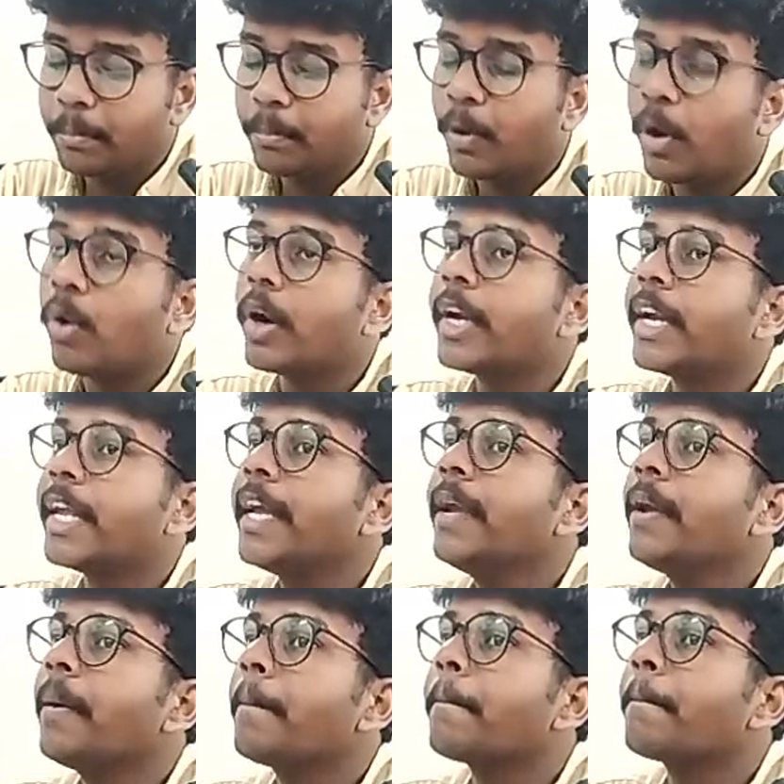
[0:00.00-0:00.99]
poverty
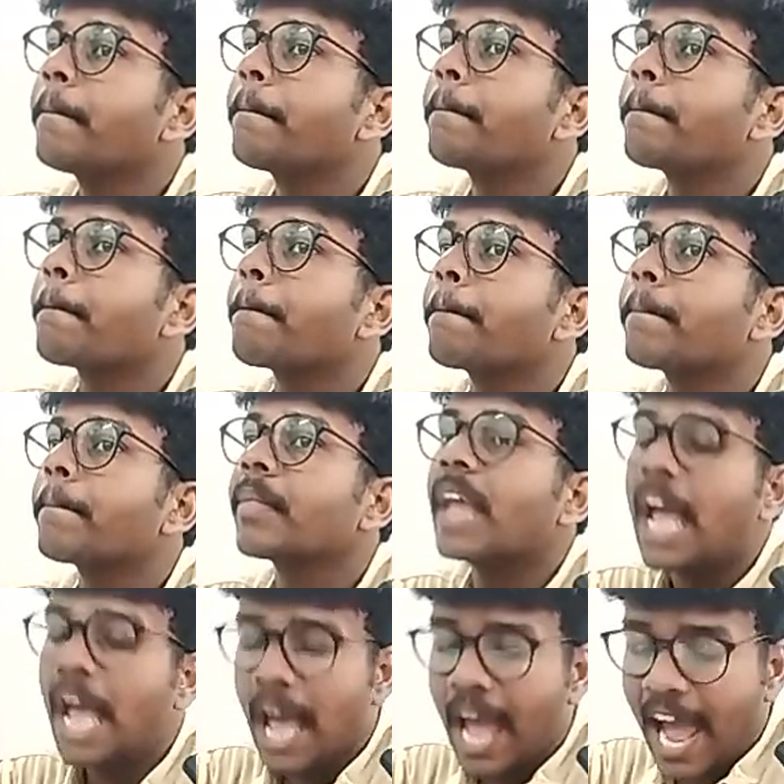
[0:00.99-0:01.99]

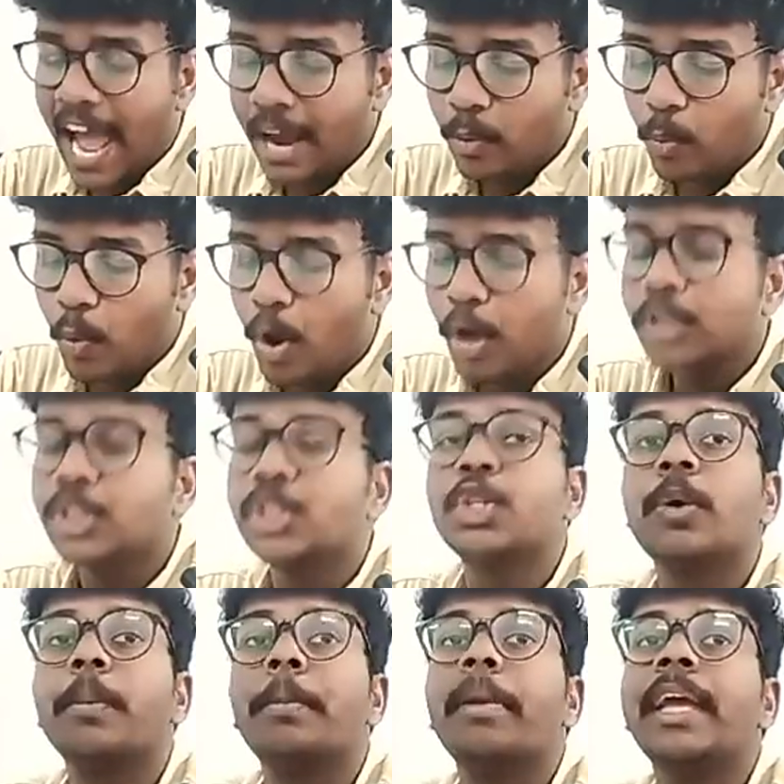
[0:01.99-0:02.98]
and what
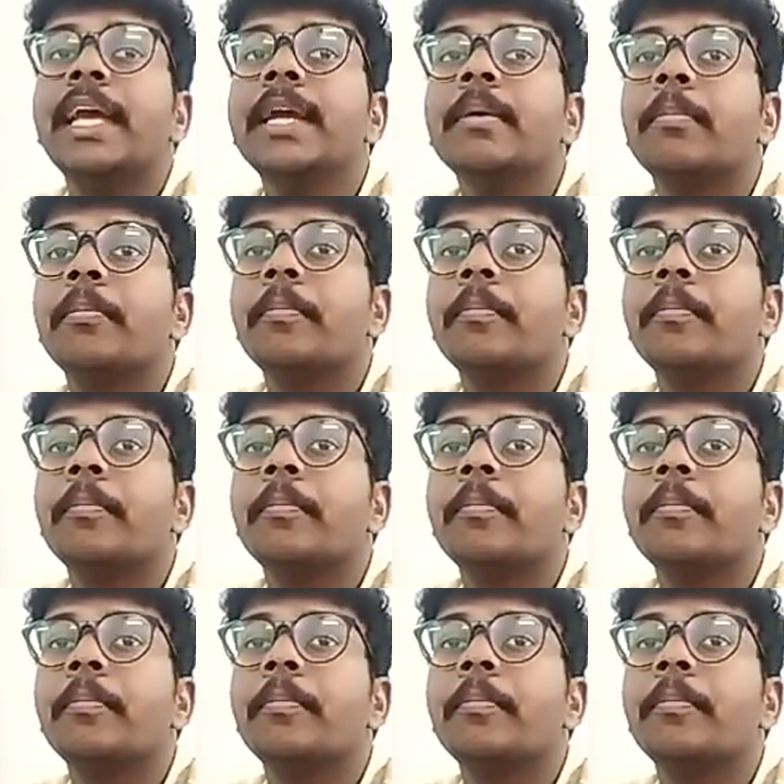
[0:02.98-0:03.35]
should be